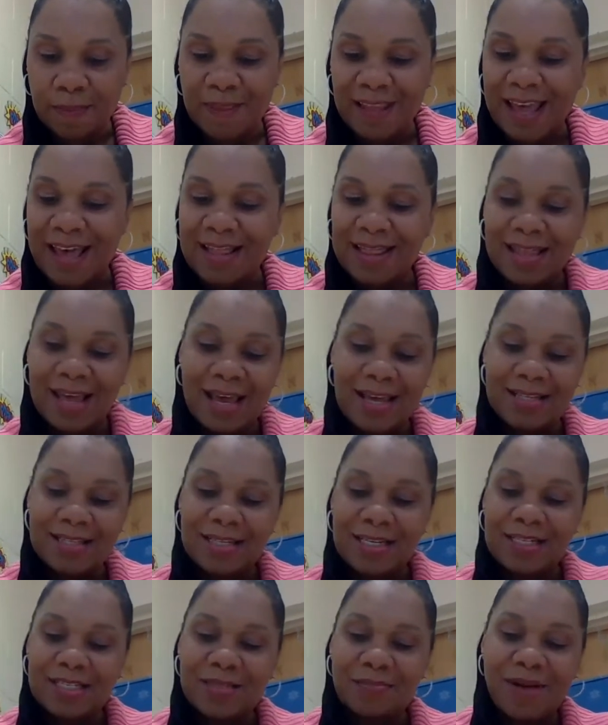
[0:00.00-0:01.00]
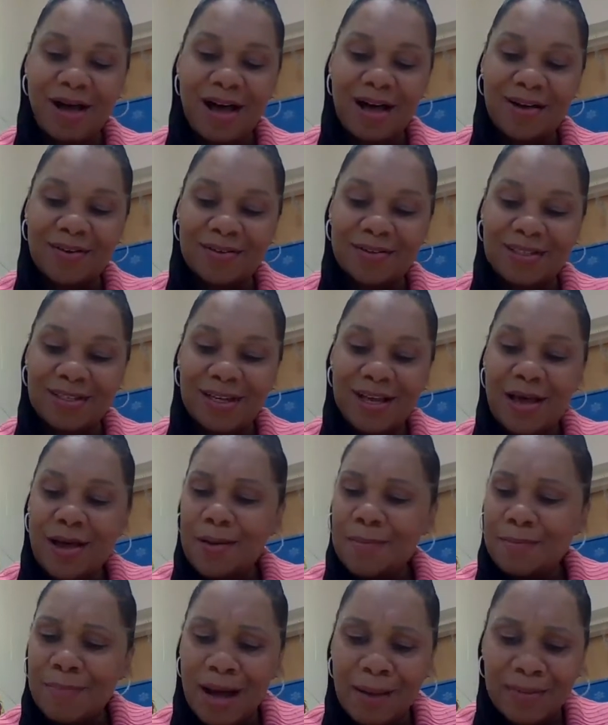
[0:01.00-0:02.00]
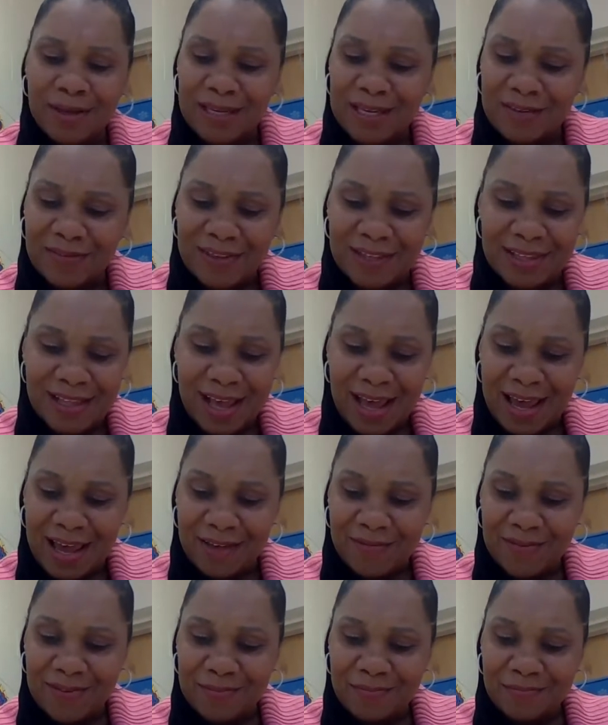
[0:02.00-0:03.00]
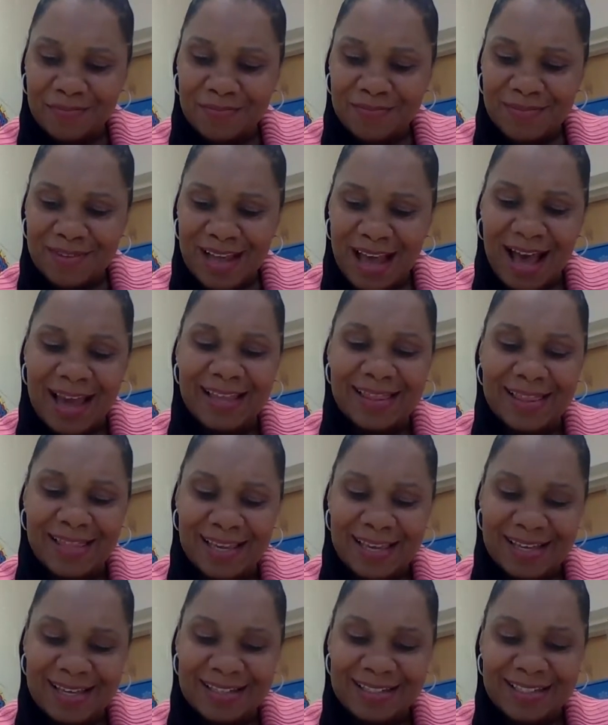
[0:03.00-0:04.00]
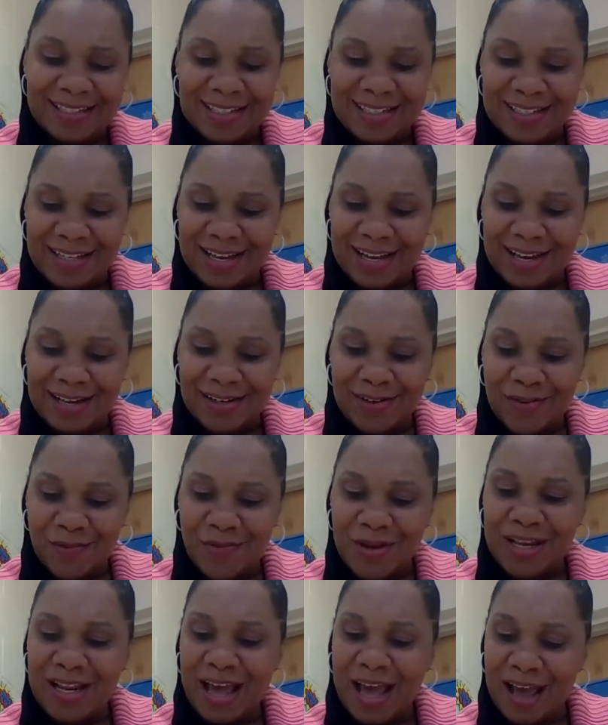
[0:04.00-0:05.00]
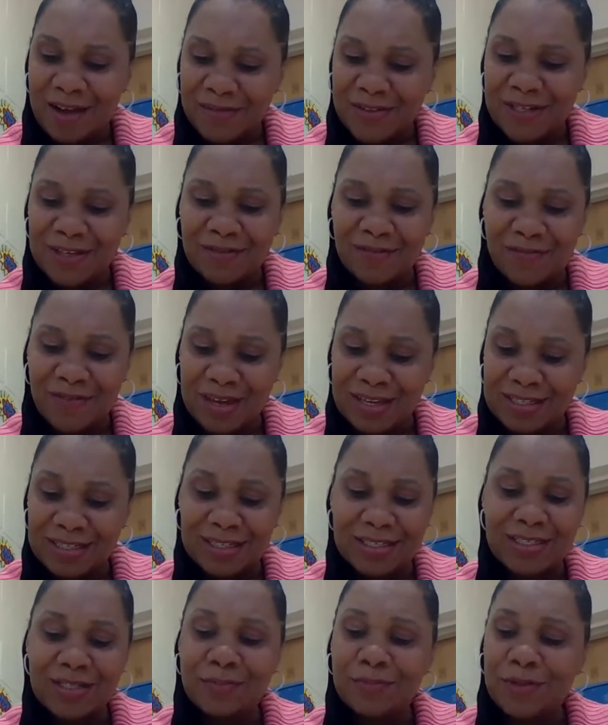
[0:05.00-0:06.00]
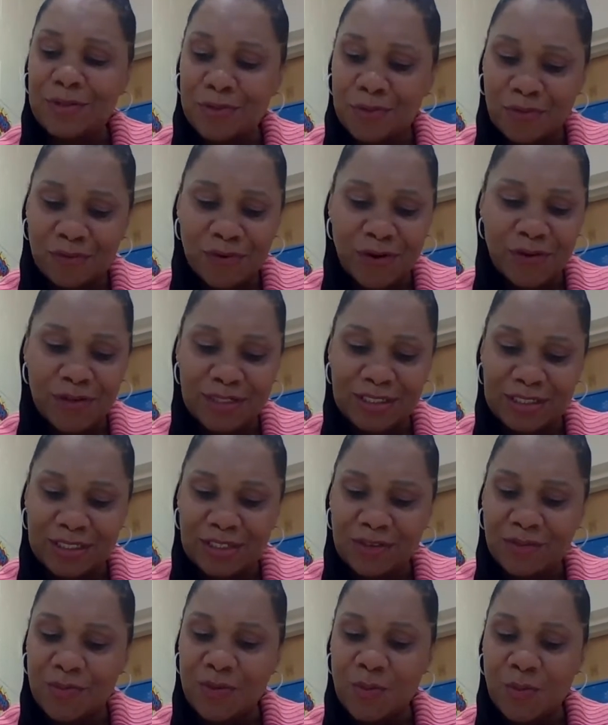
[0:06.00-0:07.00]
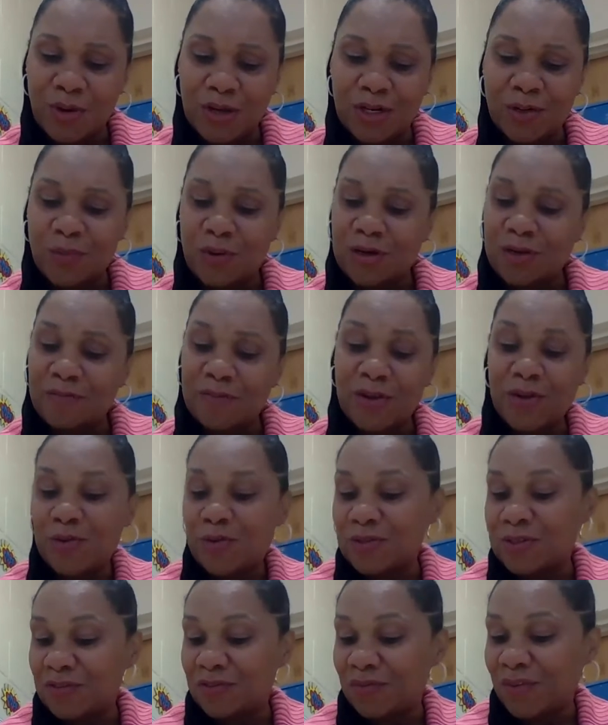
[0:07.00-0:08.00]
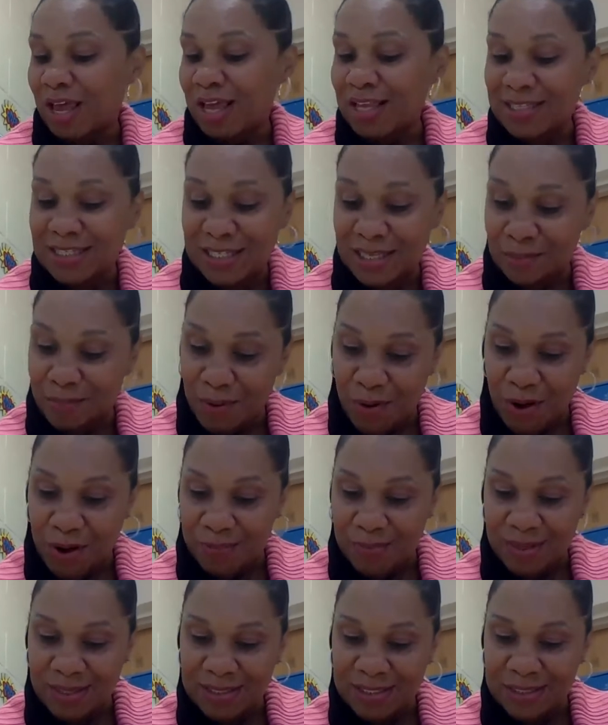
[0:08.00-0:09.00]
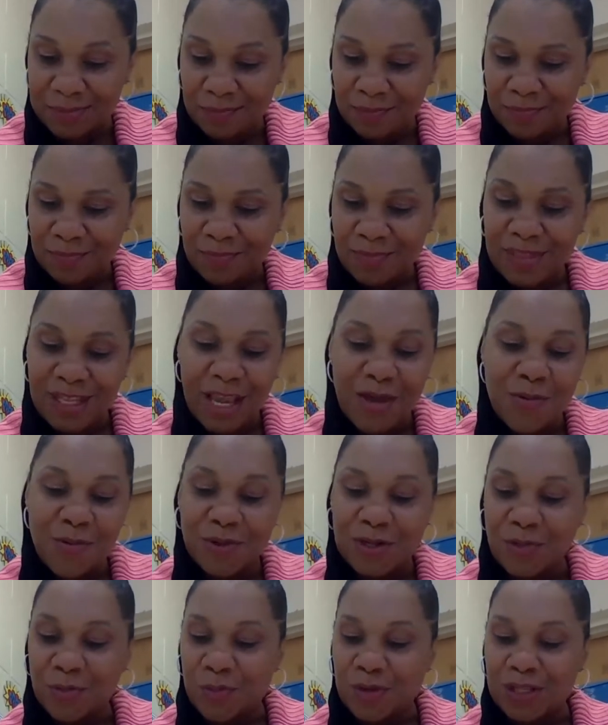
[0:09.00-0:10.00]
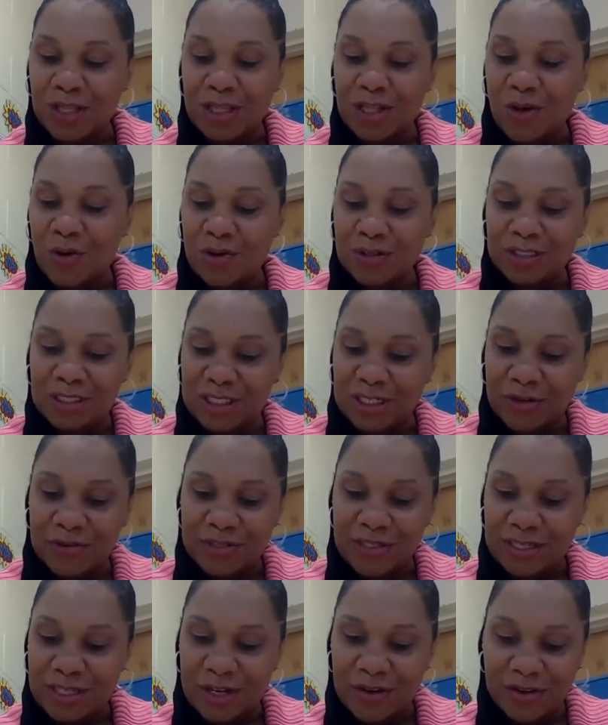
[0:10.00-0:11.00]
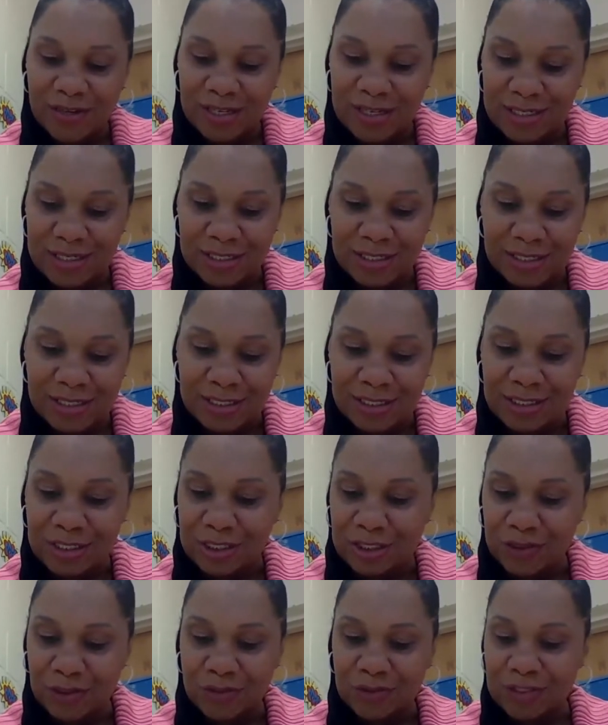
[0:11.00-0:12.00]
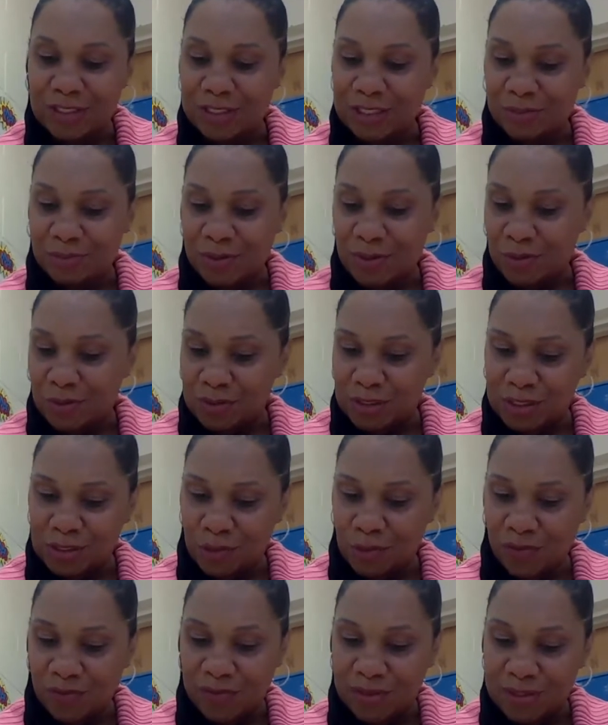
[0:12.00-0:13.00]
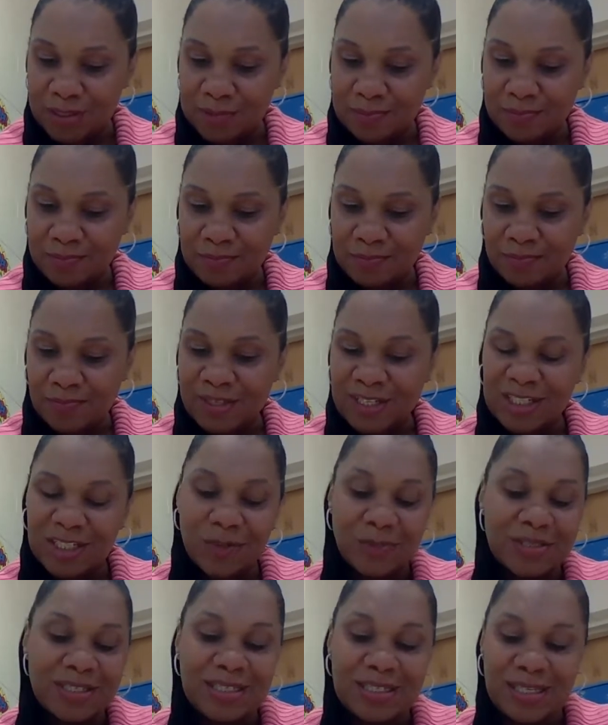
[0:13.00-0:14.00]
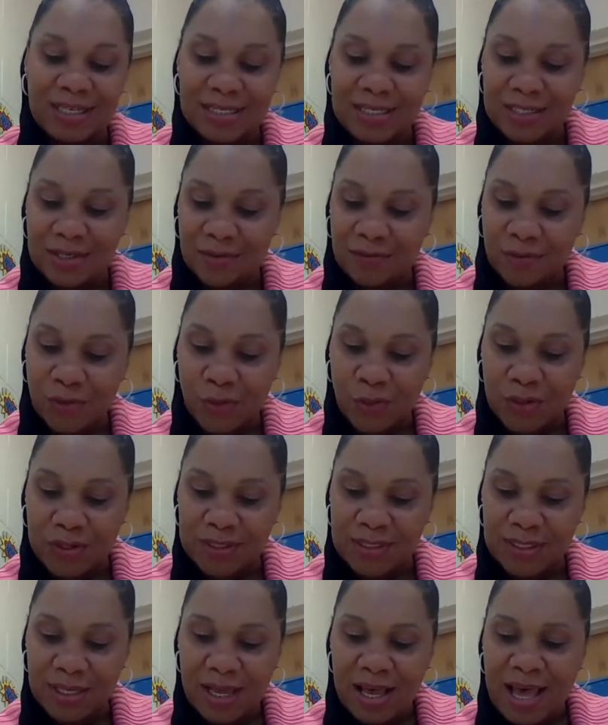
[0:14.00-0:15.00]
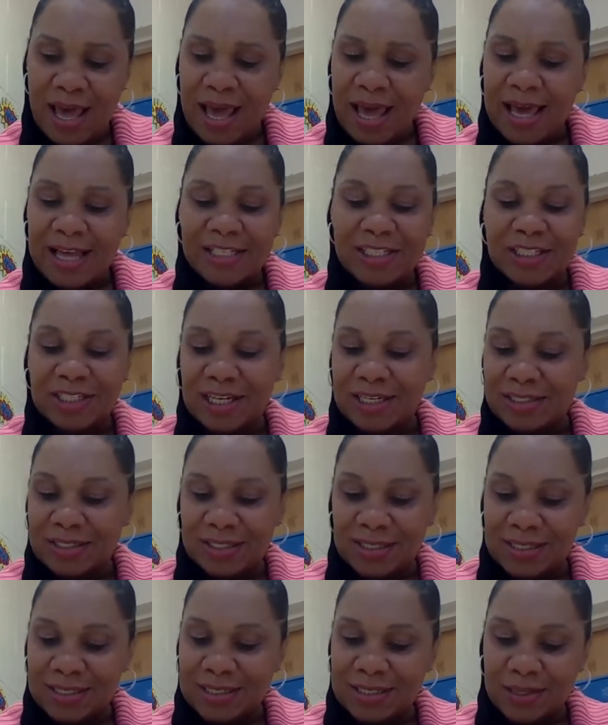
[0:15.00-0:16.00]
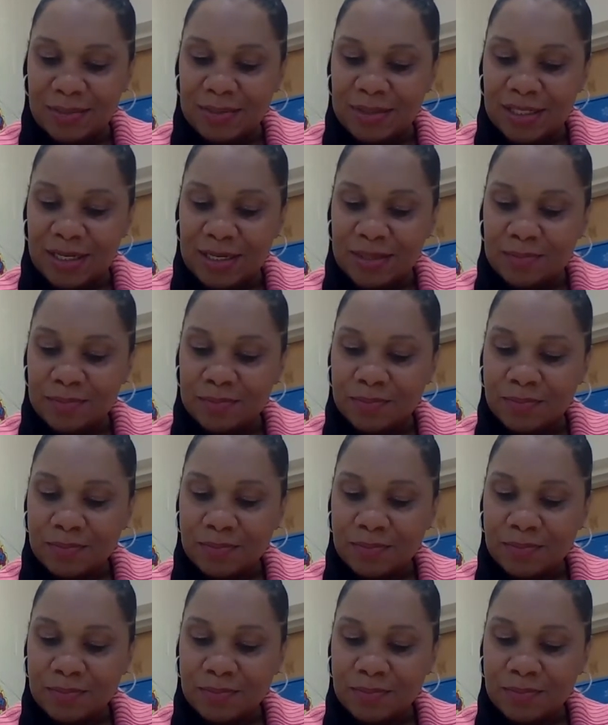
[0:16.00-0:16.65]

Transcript: At last they smiled. Mama even laughed. I think, she said, we'd have to invest in some new furniture if we wanted one of those fancy apartments. They wouldn't want lawn chairs in their kitchens and children sleeping on sofas. She was teasing, of course, and changing the subject.